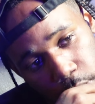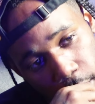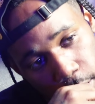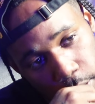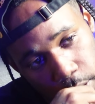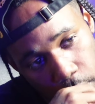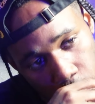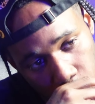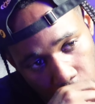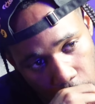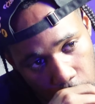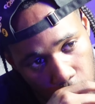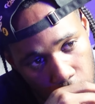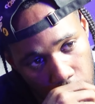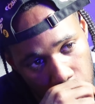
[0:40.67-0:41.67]
Also, you
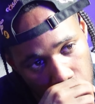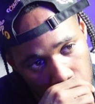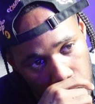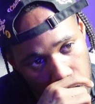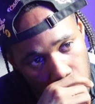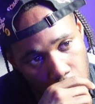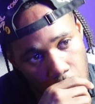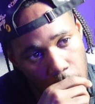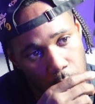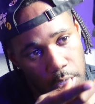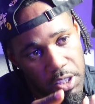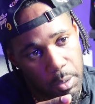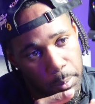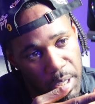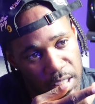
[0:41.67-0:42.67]
know, uh,
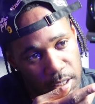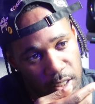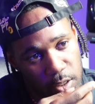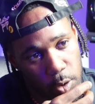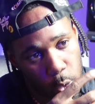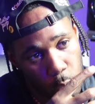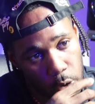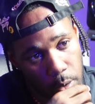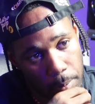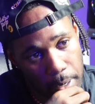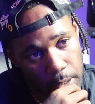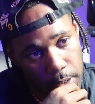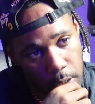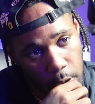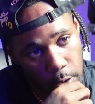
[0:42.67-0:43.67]
the Mexican tour. I'm
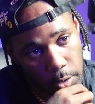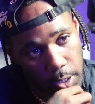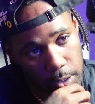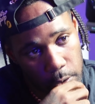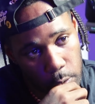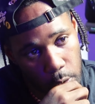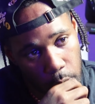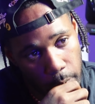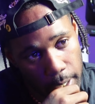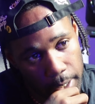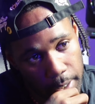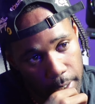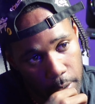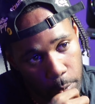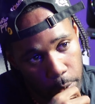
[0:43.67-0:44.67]
also on that tour right
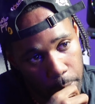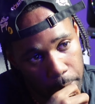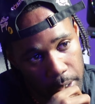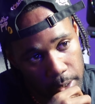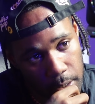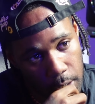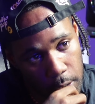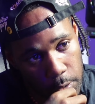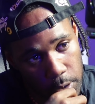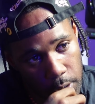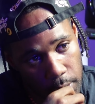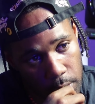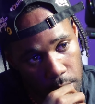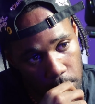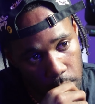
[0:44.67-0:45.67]
now with Mexican
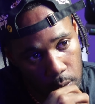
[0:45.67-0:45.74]
OT.